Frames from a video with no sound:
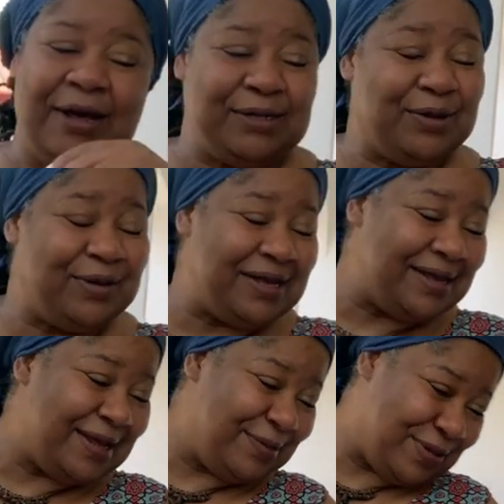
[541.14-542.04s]
So
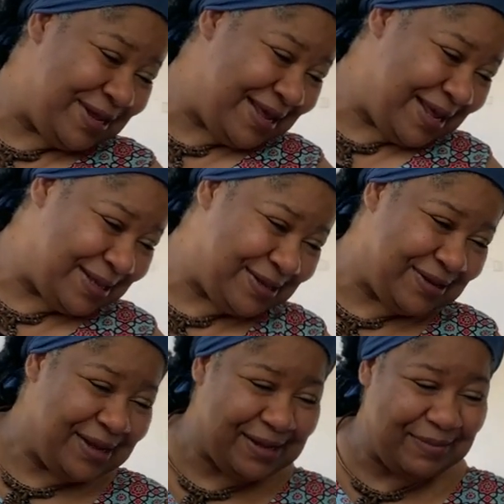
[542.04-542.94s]
he when he has it,
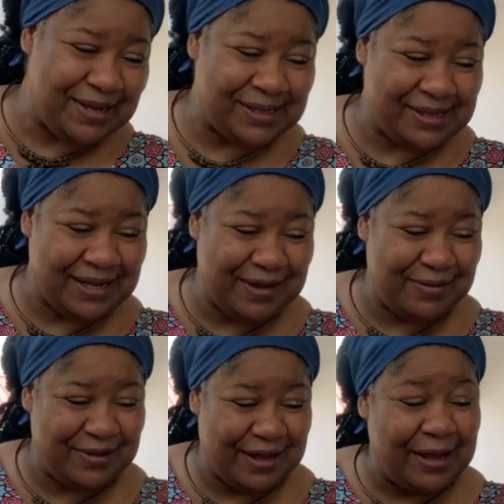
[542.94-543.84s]
it means the same
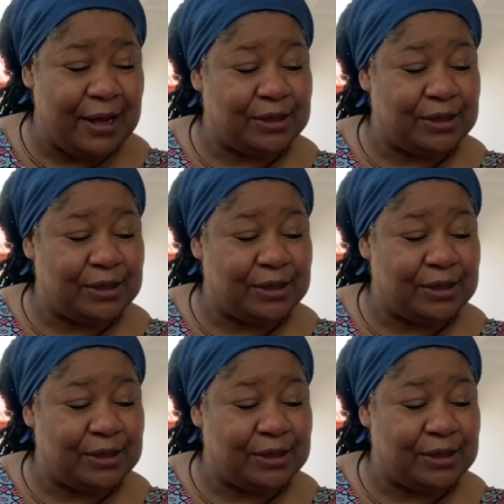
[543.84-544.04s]
thing.